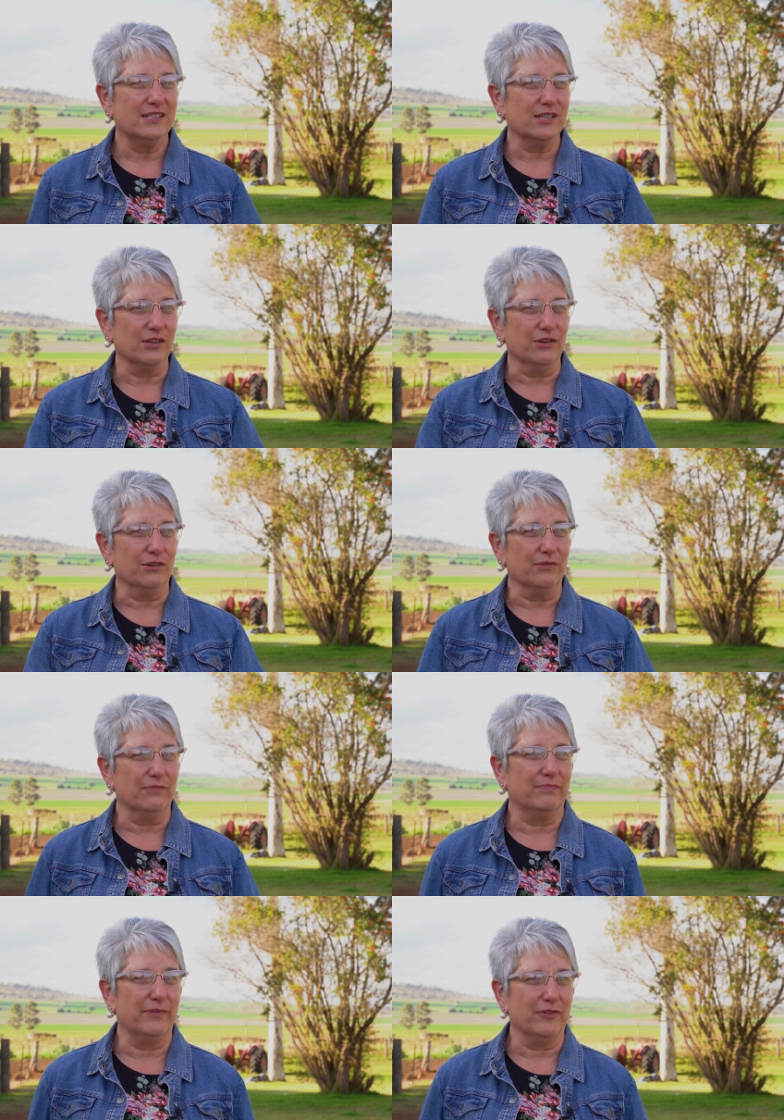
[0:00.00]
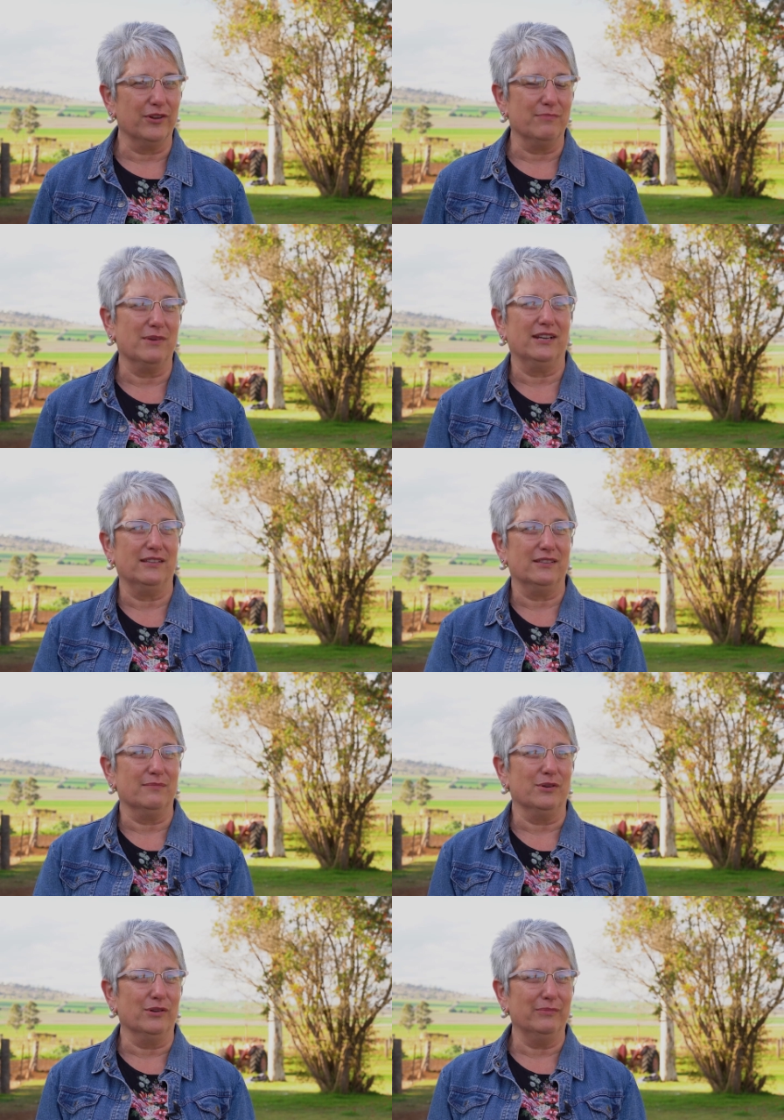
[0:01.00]
to provide the money
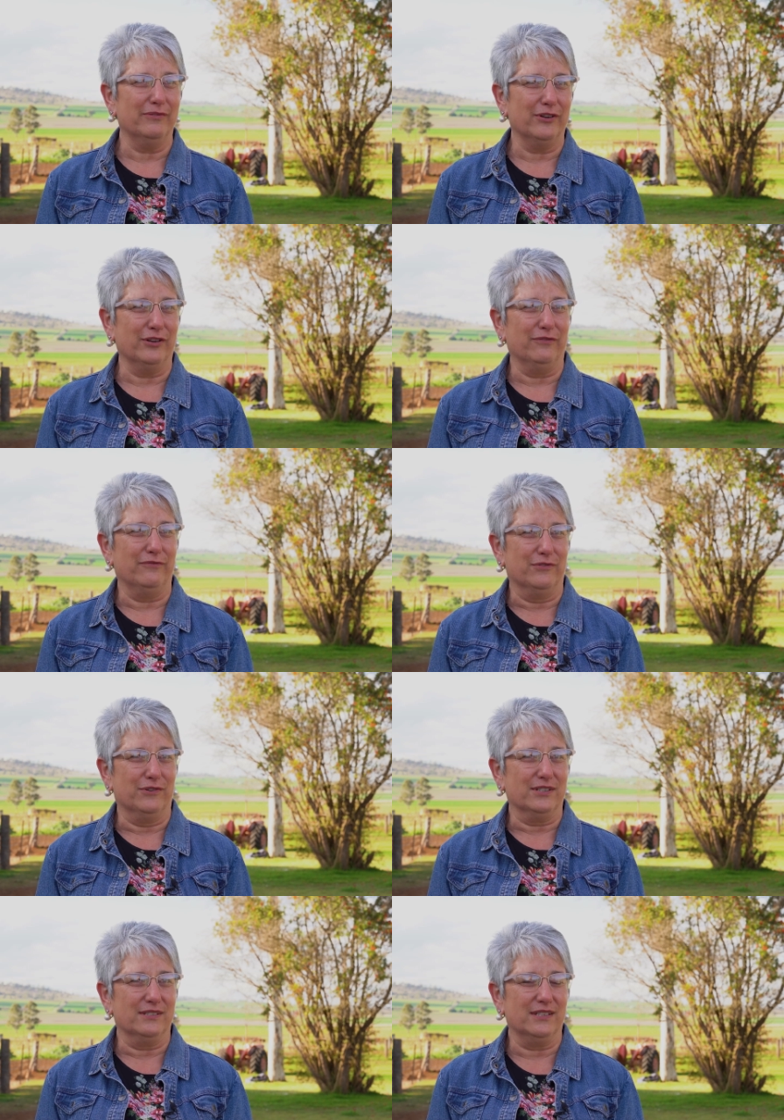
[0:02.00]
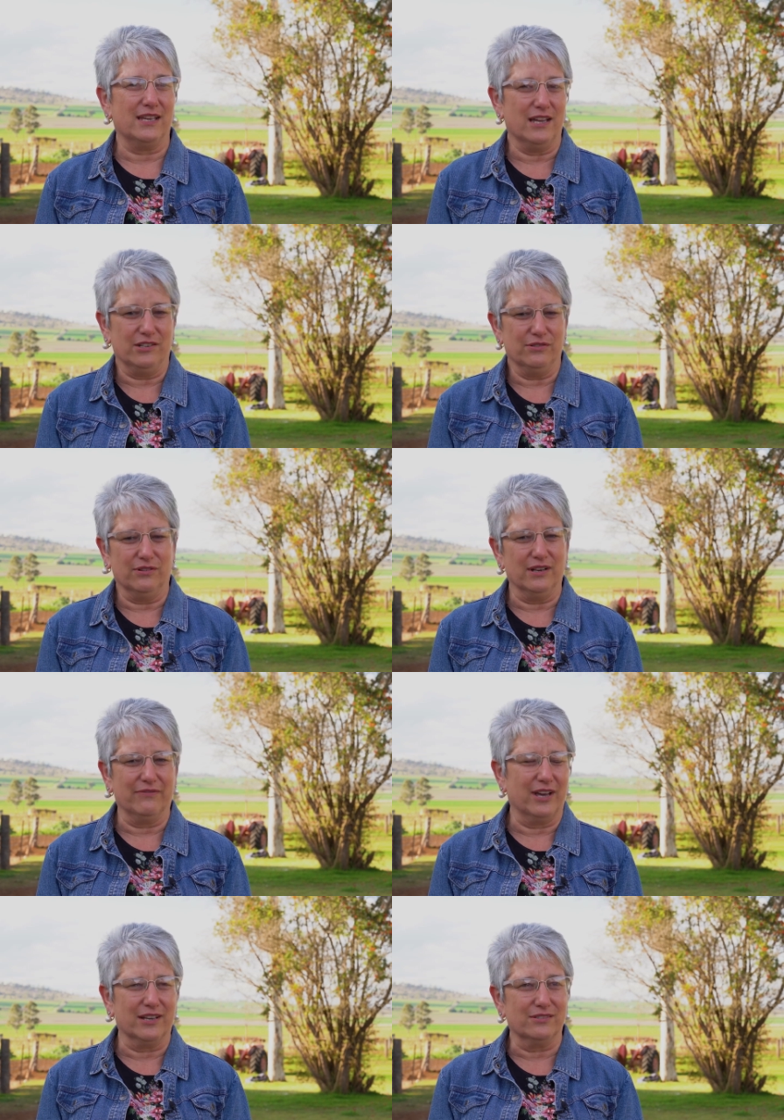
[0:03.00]
that the mine provided for us. You can't do it,
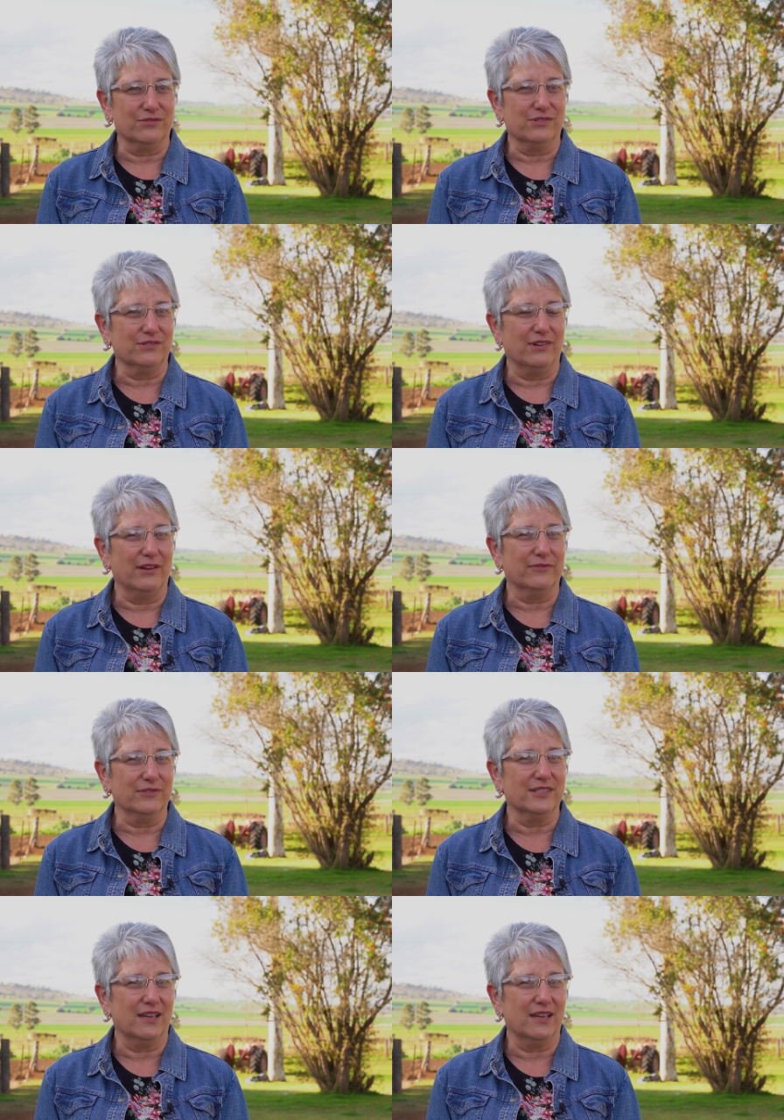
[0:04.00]
enough cake stalls and raffles,